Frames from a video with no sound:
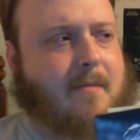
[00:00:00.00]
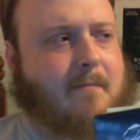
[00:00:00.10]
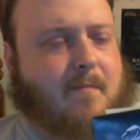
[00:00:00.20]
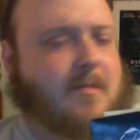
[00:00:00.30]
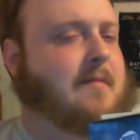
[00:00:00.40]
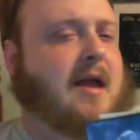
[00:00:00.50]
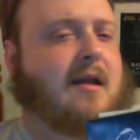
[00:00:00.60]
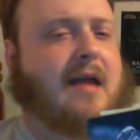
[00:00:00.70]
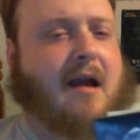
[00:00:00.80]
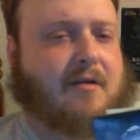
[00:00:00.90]
main
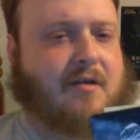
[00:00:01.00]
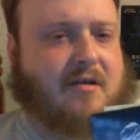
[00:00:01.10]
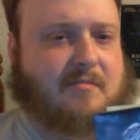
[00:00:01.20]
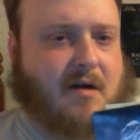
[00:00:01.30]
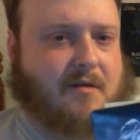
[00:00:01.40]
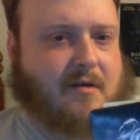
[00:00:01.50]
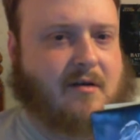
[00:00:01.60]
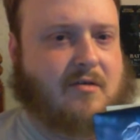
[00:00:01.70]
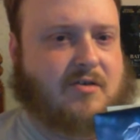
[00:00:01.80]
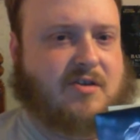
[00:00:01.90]
character's mother
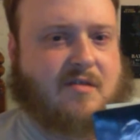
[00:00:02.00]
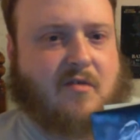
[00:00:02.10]
goes to the